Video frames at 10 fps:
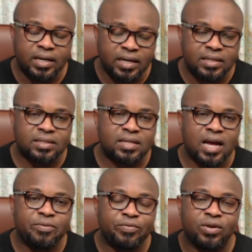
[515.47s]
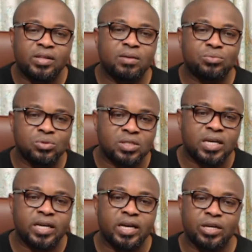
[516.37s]
it's time for them to
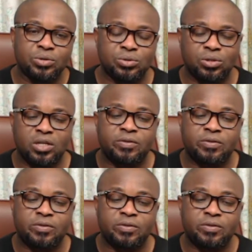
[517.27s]
take a U-turn.